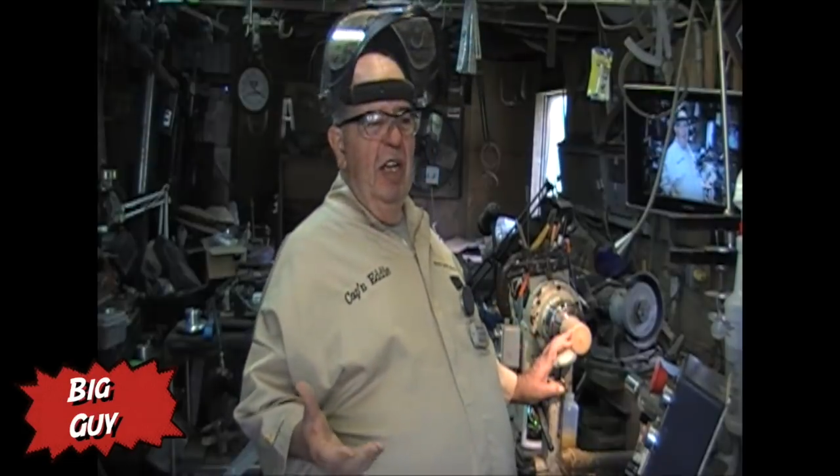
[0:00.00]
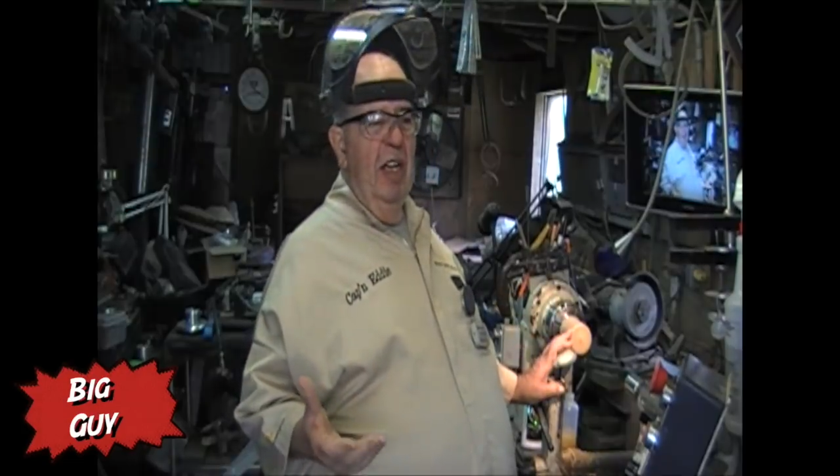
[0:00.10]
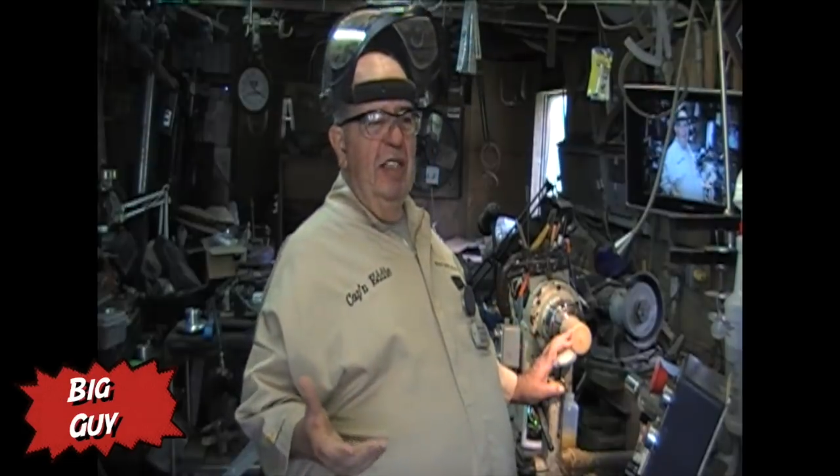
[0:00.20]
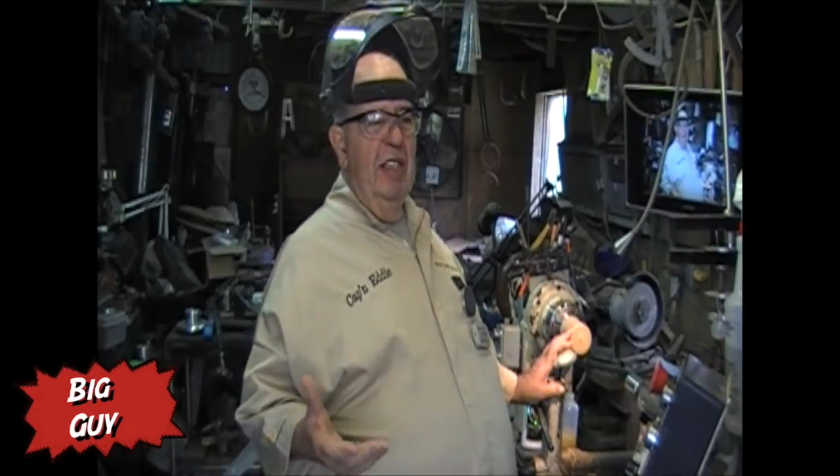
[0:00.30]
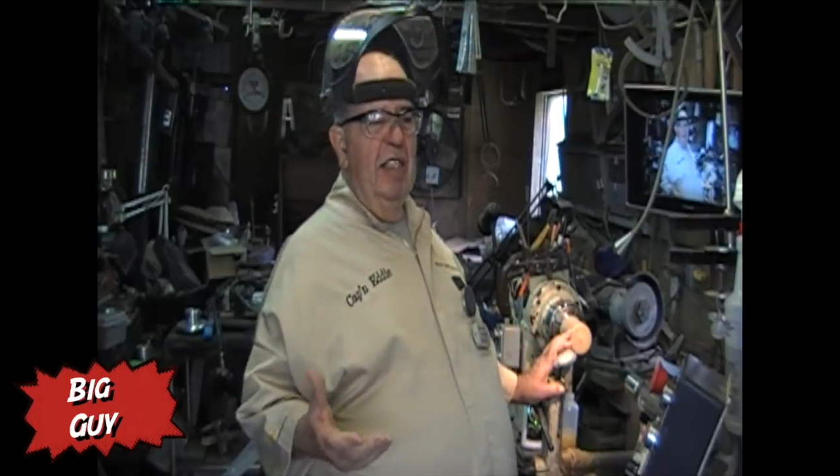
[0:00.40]

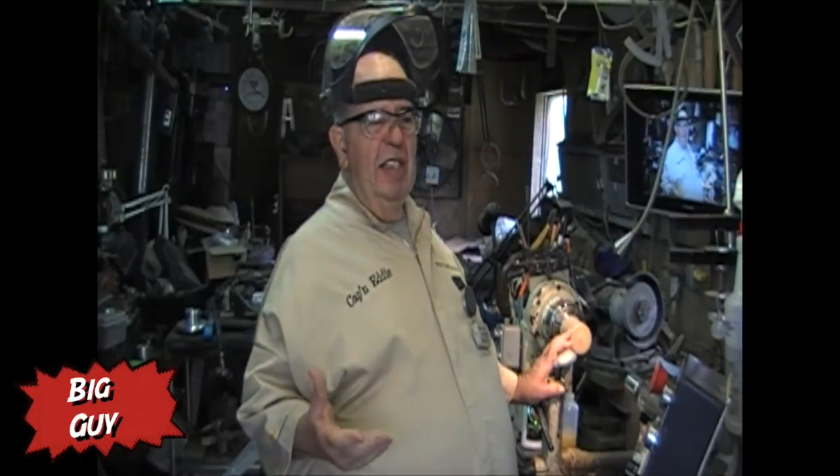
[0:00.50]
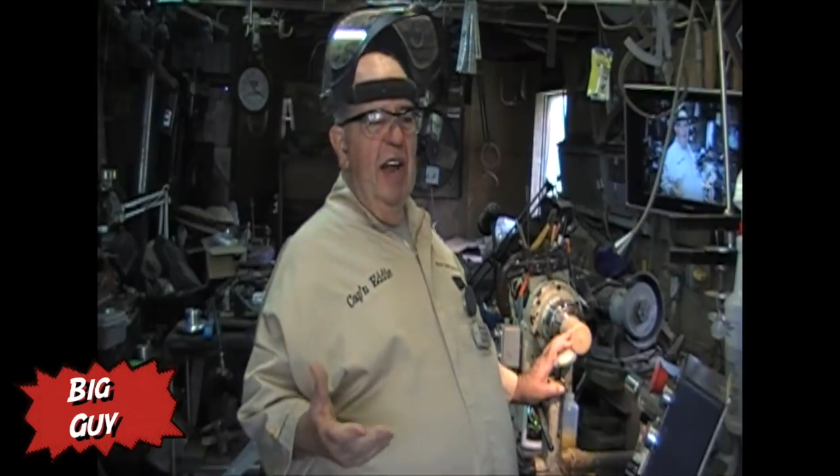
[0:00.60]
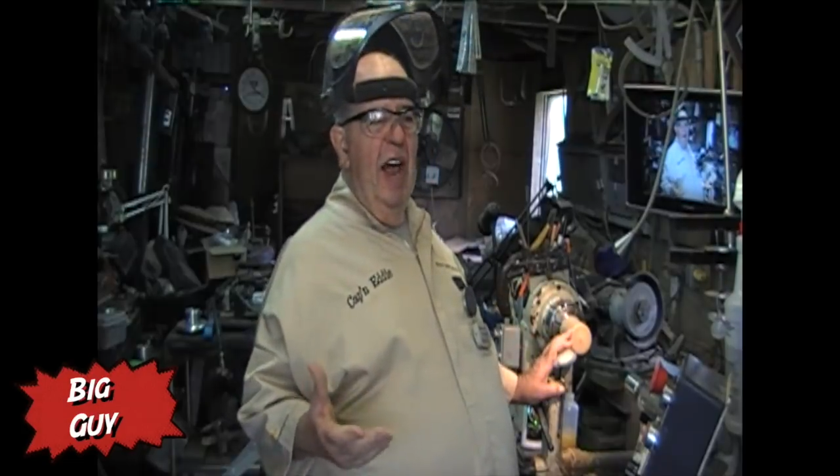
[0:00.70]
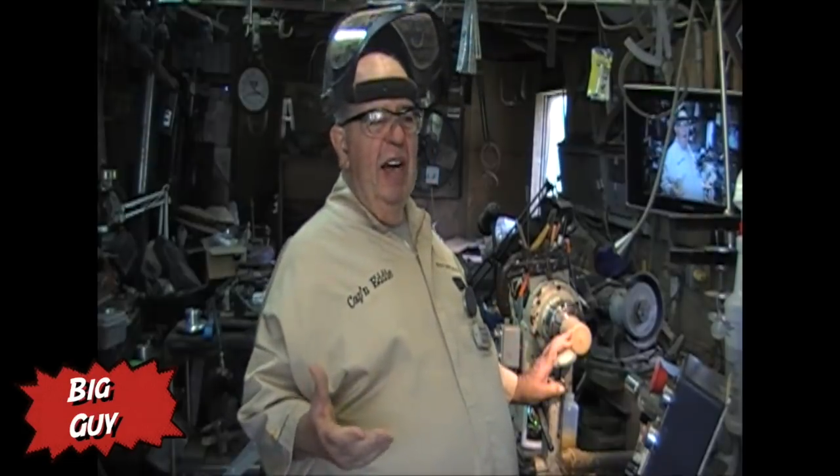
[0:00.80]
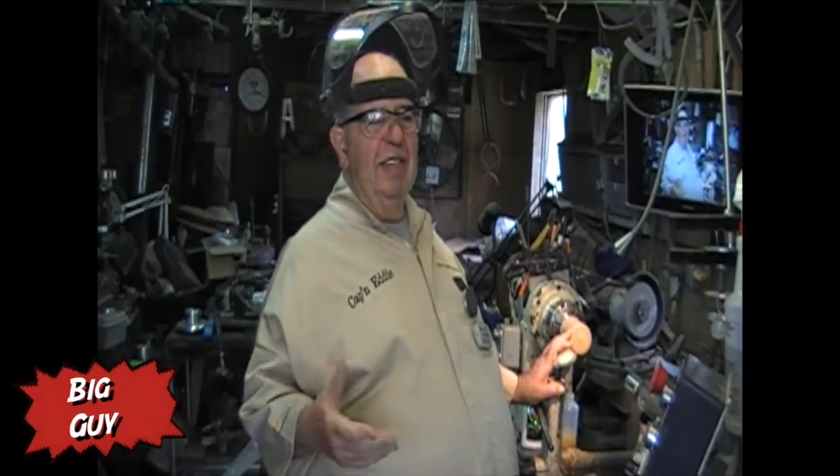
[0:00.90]
because it's
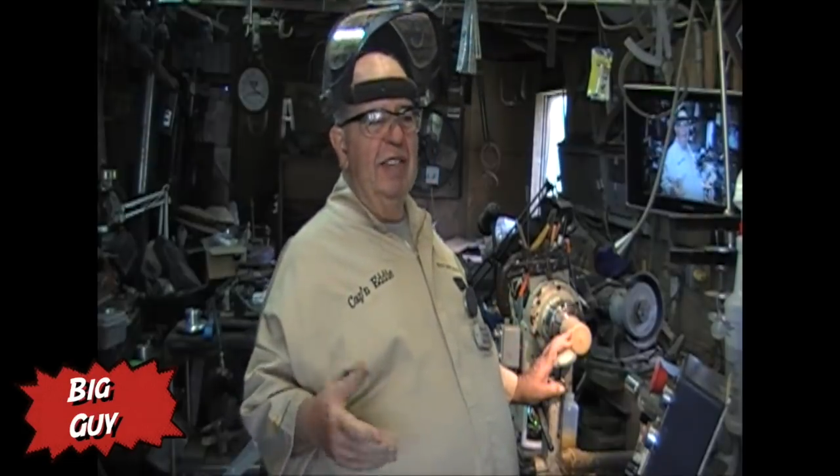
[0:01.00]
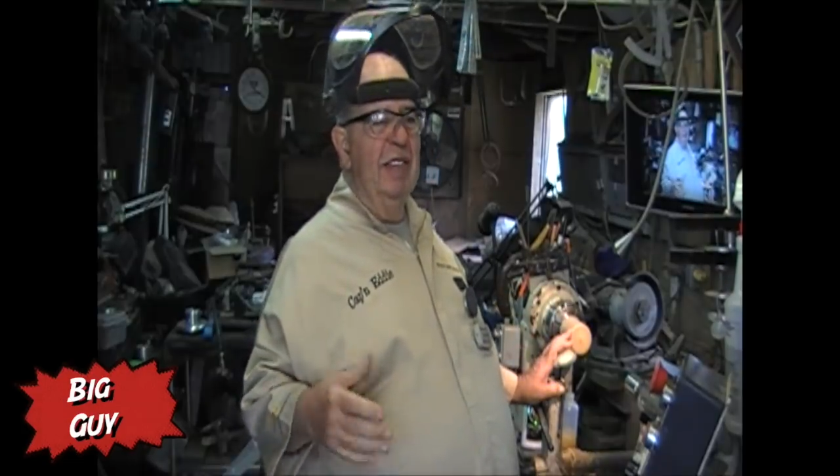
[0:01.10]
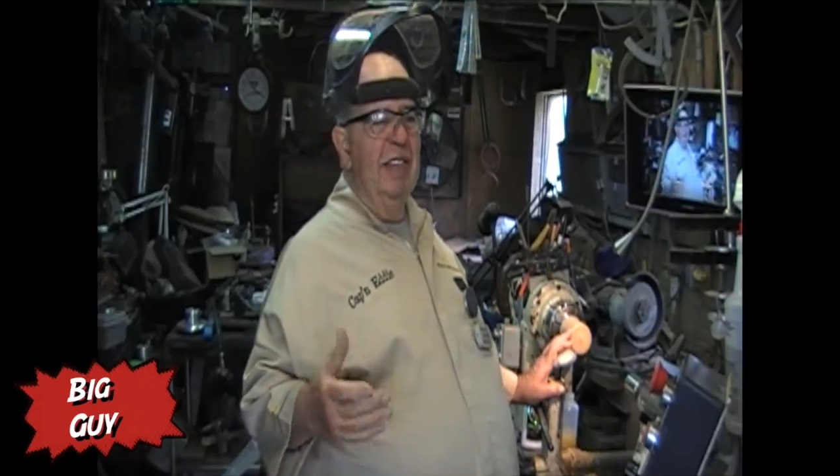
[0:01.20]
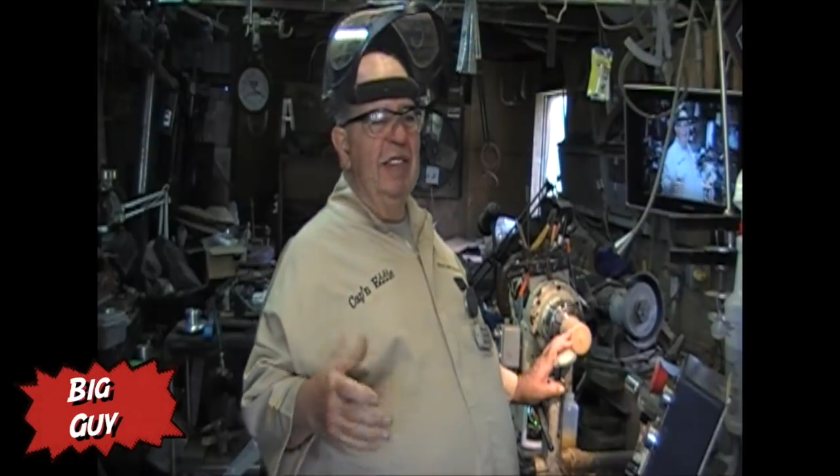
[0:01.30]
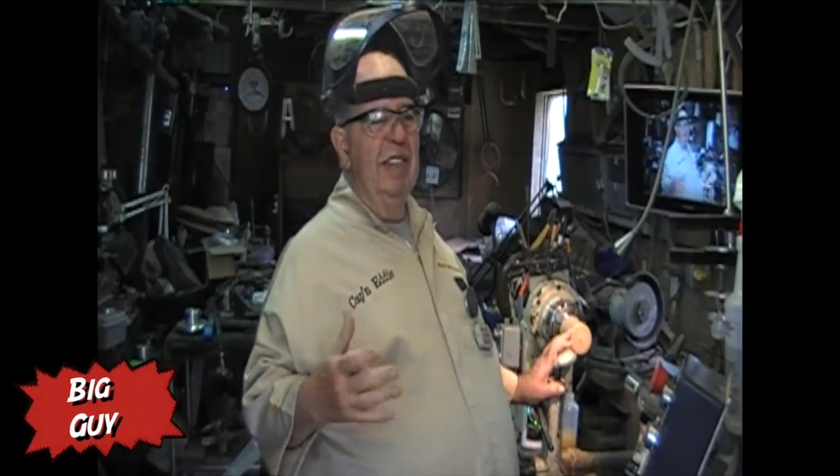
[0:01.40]
not
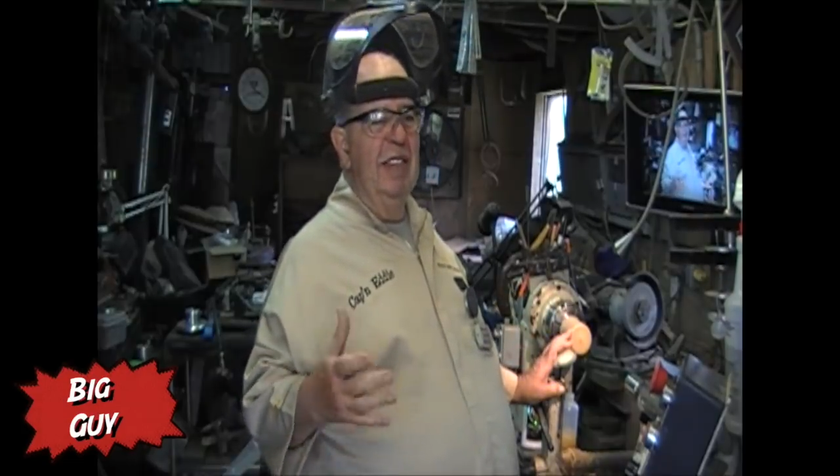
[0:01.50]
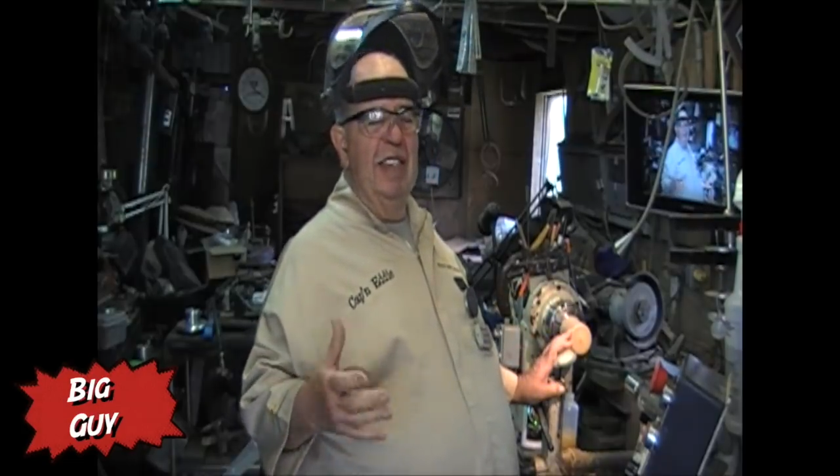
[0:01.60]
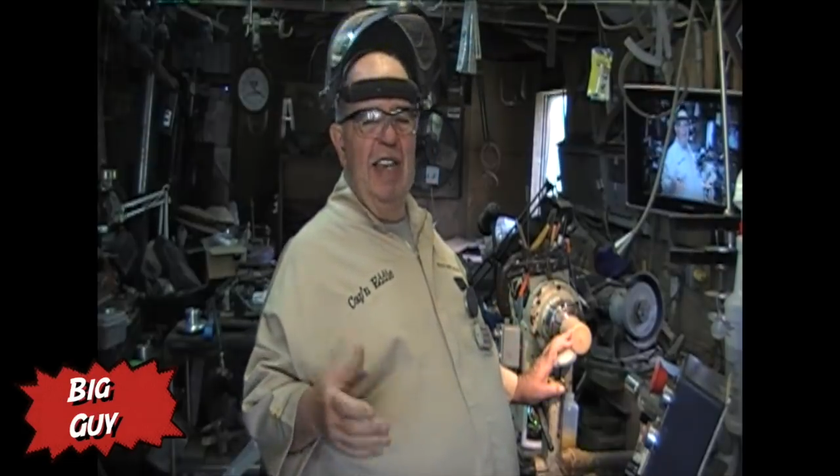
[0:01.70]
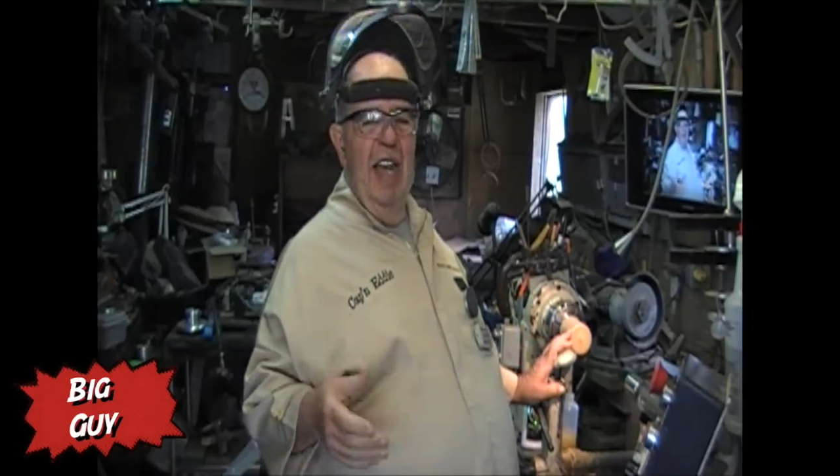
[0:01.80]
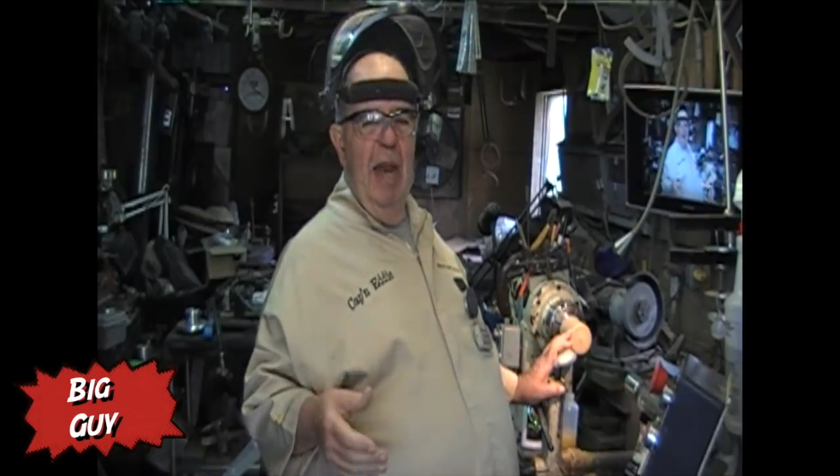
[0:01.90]
the
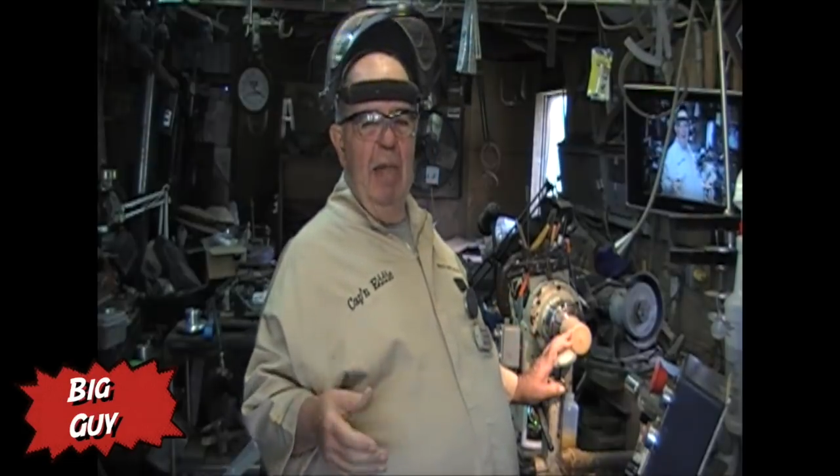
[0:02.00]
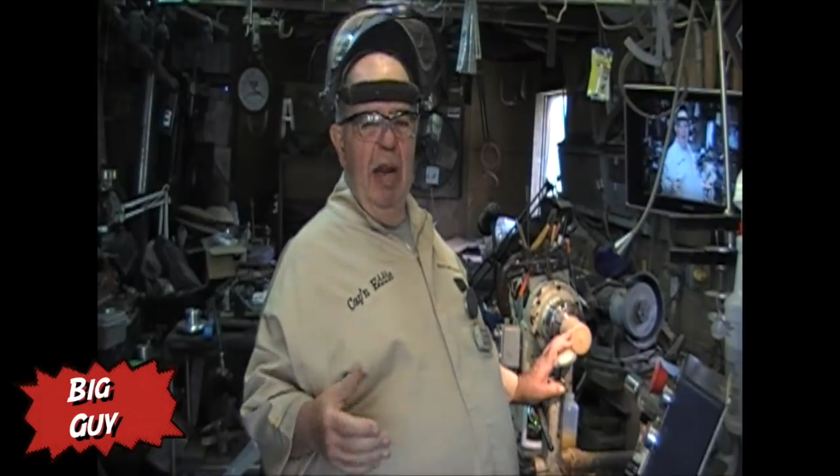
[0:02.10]
same.